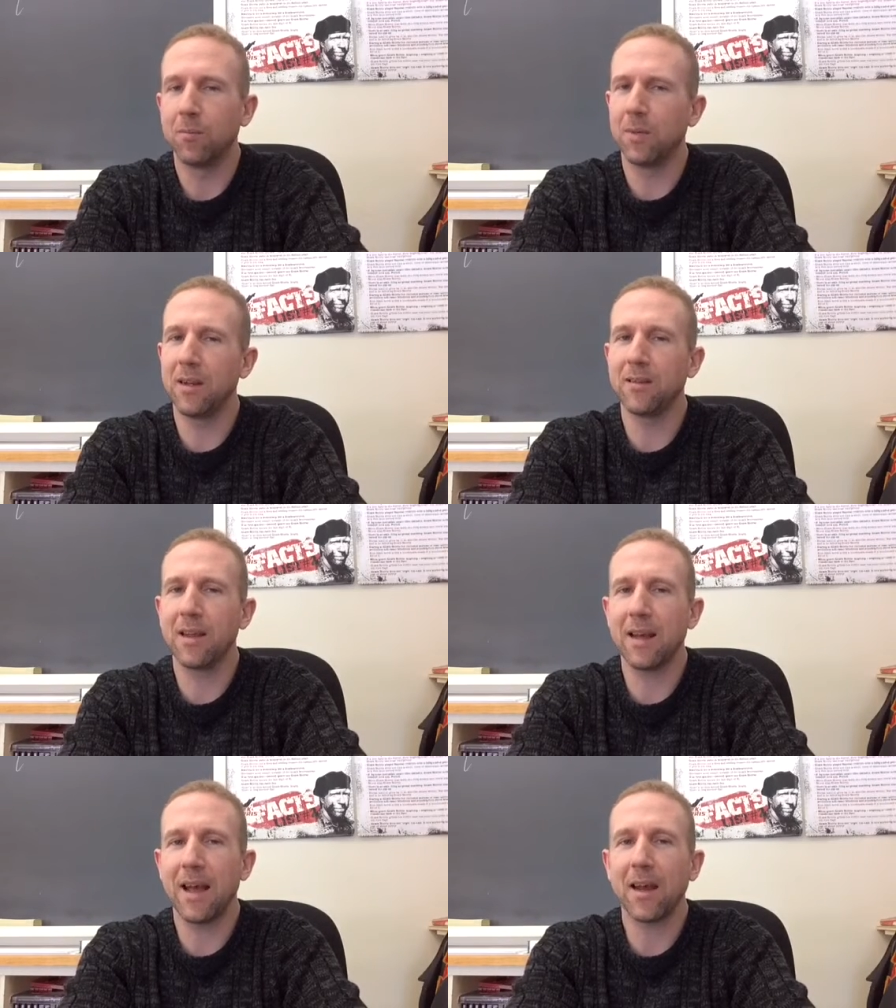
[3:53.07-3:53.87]
But is
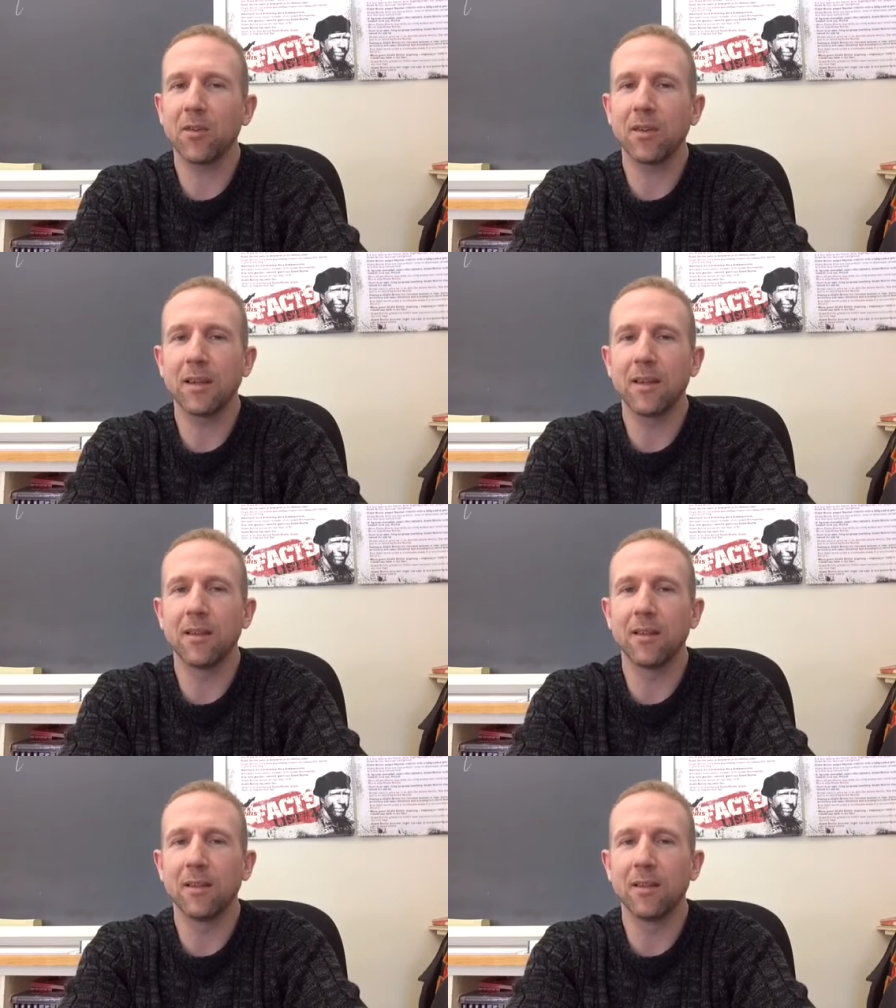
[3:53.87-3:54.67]
that
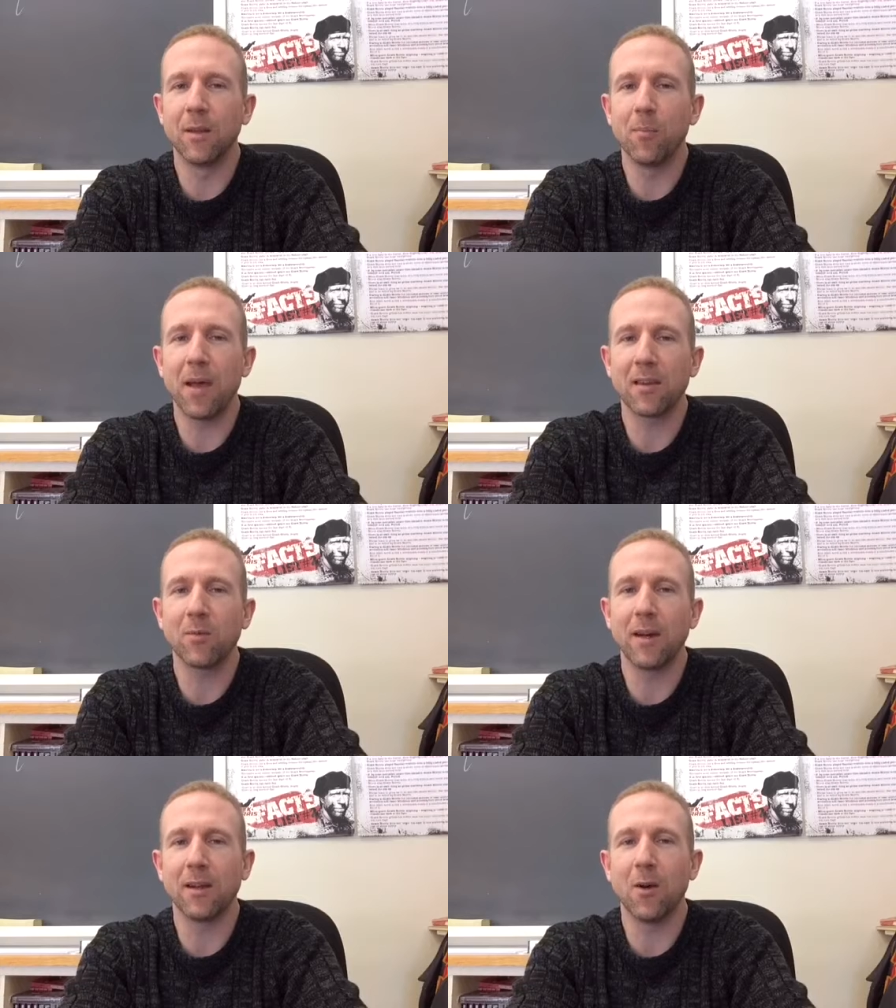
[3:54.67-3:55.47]
actually the
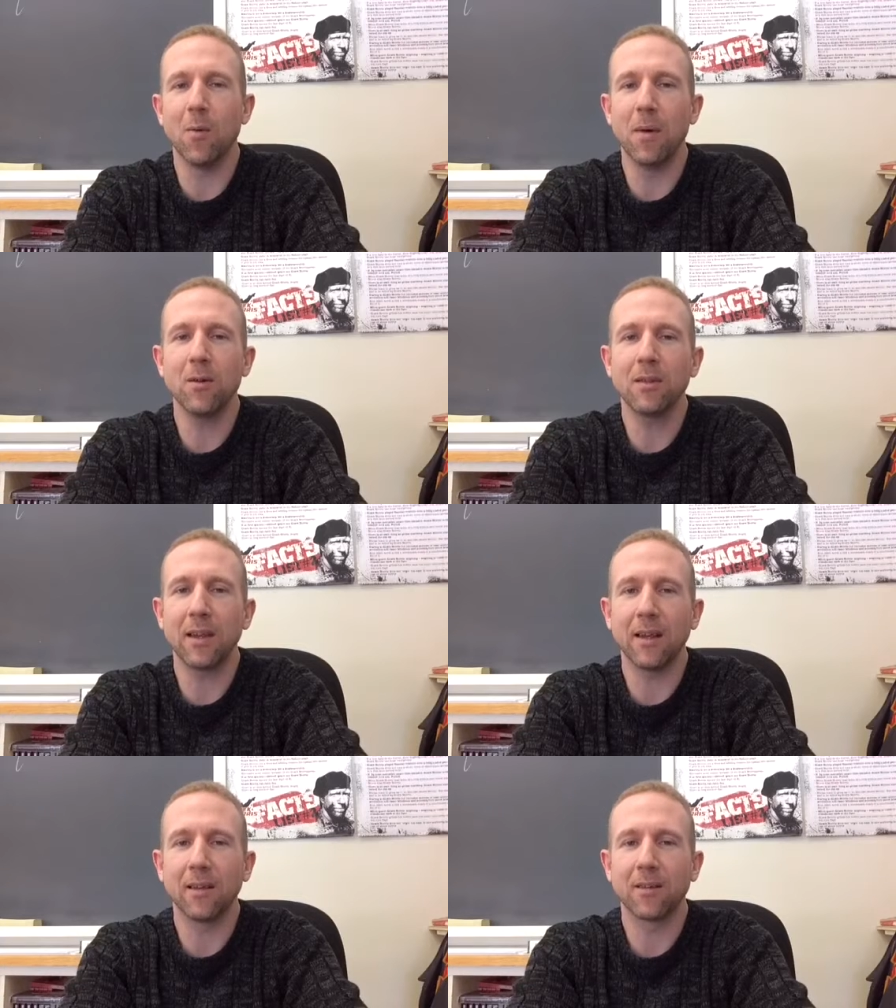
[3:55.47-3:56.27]
best way to go about
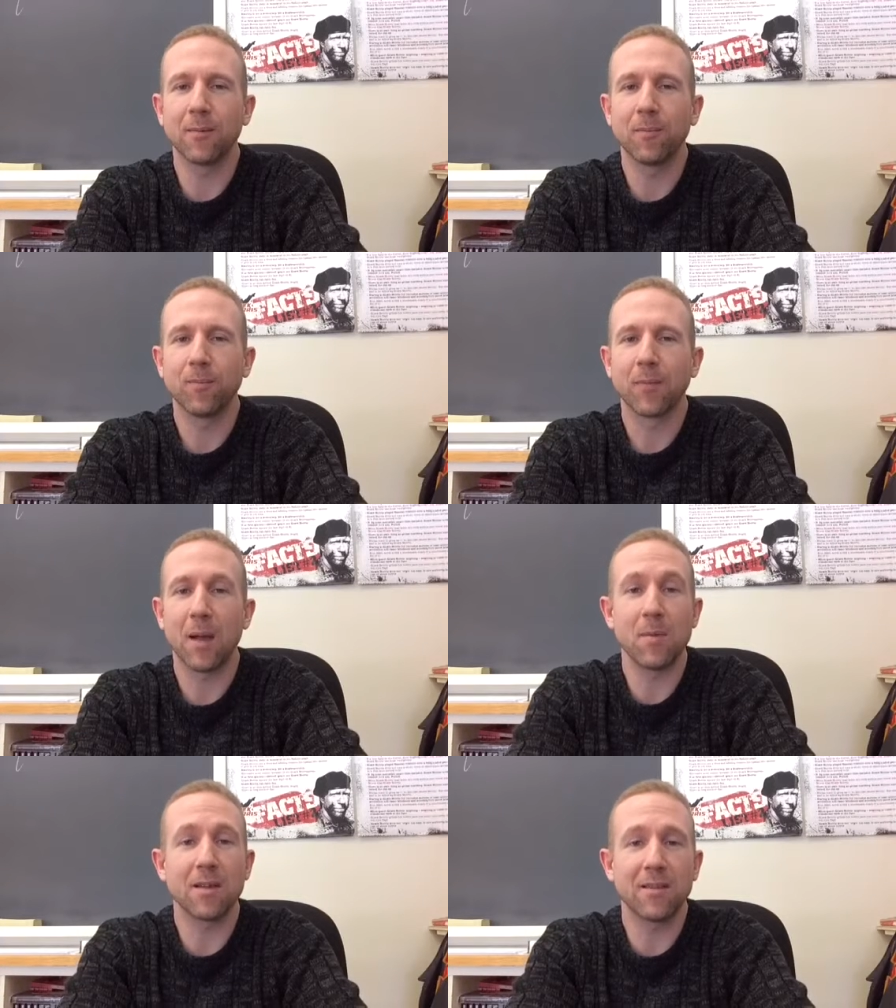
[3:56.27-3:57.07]
things?
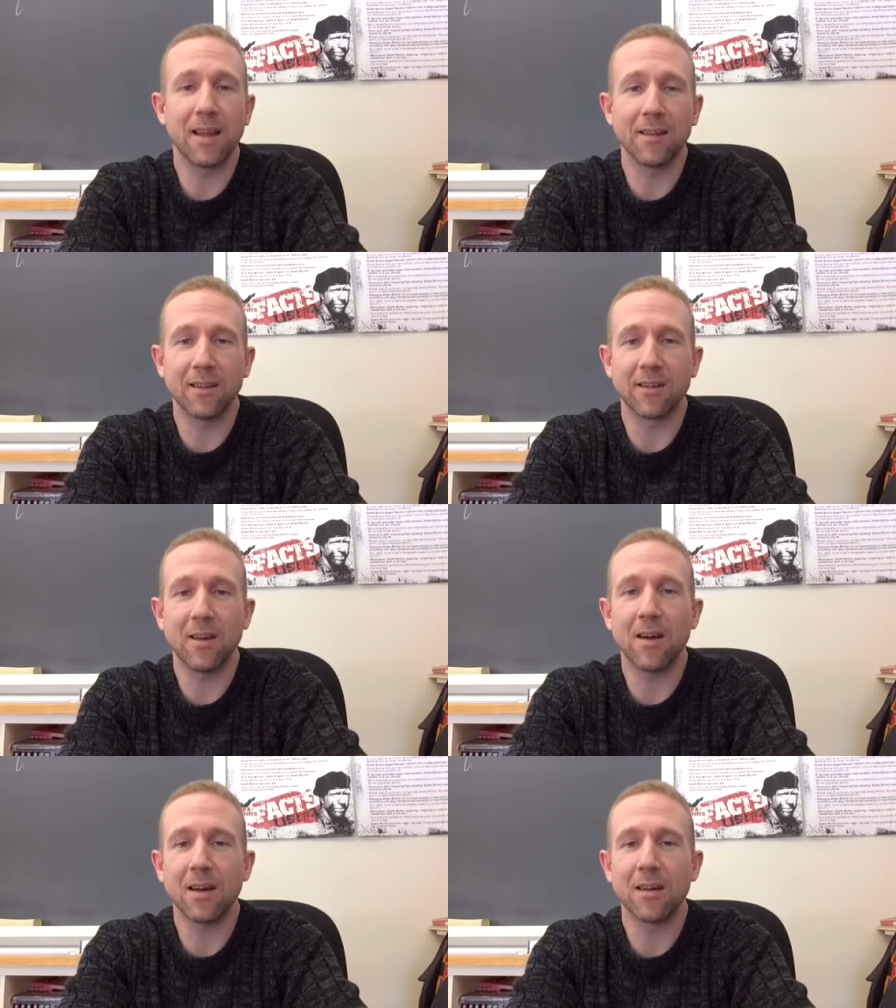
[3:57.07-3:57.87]
I'm not saying that it's
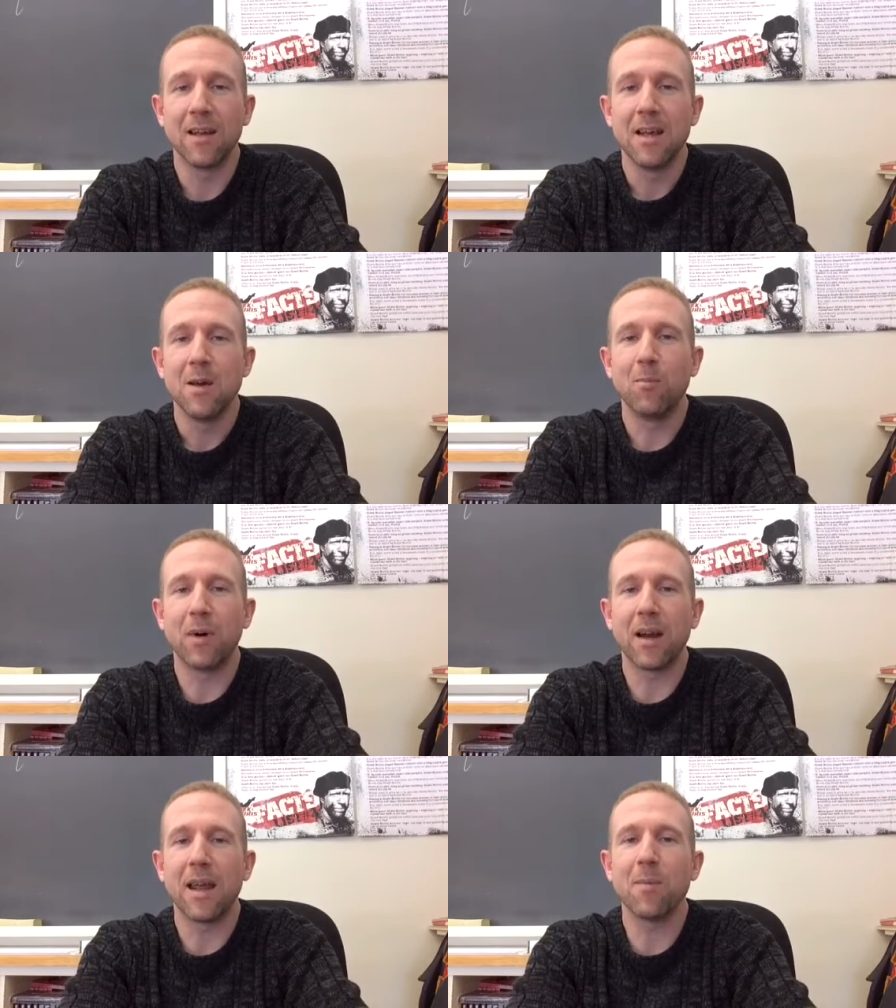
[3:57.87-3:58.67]
not,
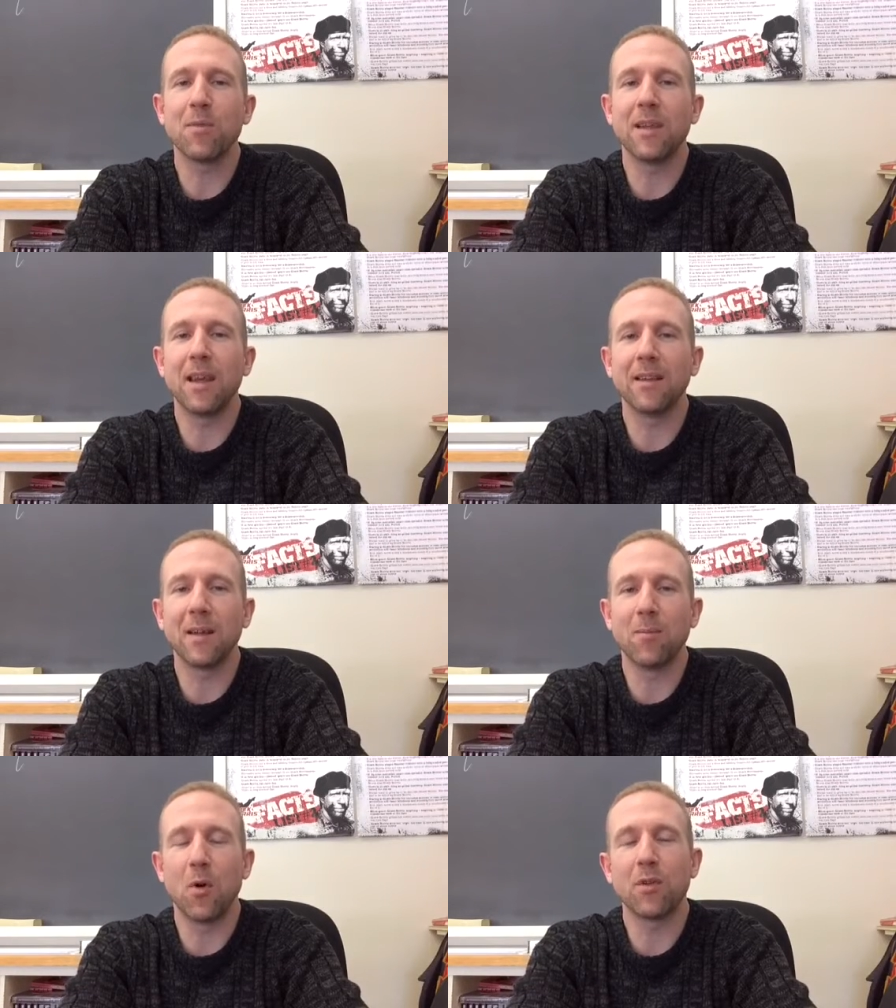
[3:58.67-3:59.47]
but I am saying
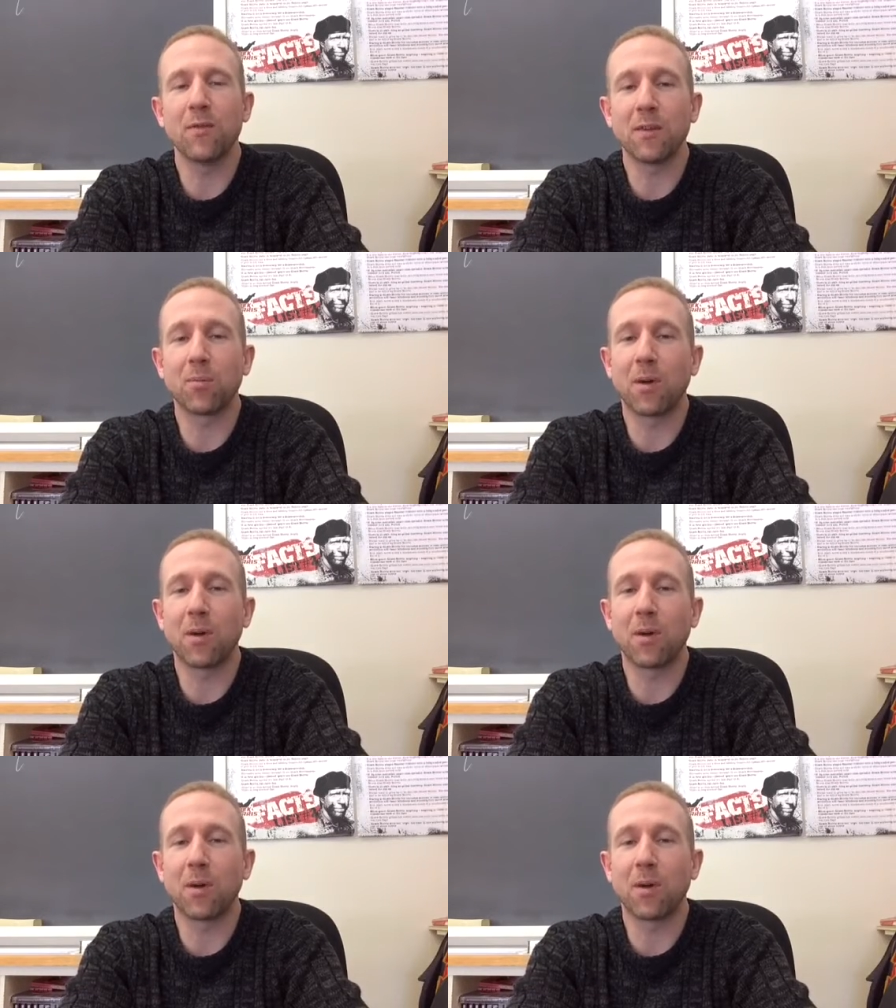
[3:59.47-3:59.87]
that most of us